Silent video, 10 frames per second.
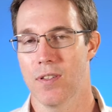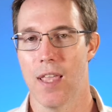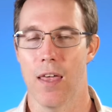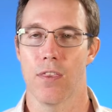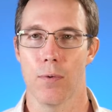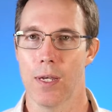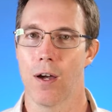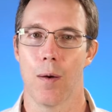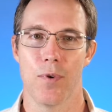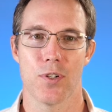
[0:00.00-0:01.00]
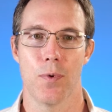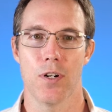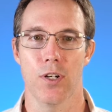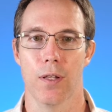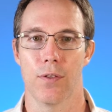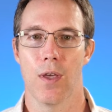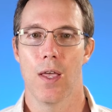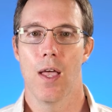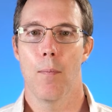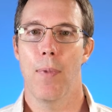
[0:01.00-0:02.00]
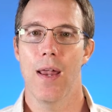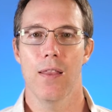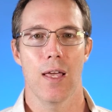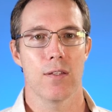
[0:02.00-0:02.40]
is death to e-commerce merchants. But